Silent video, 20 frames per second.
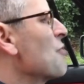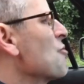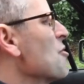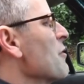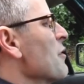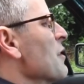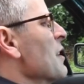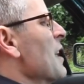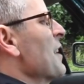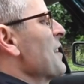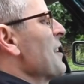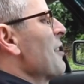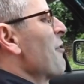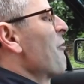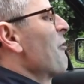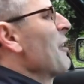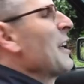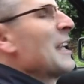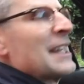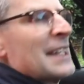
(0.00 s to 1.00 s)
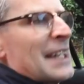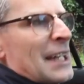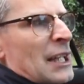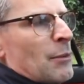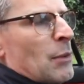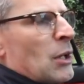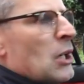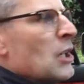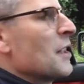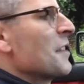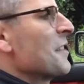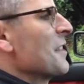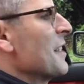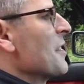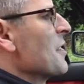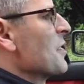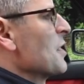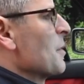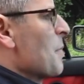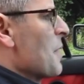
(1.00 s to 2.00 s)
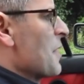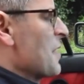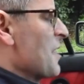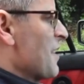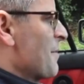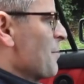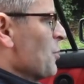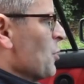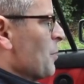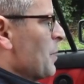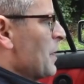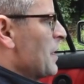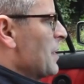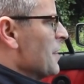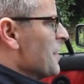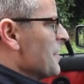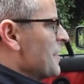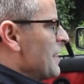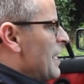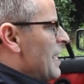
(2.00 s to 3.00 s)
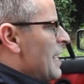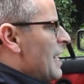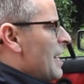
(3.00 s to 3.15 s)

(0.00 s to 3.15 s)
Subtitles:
driven has had fingernail marks in the top of the dashboard because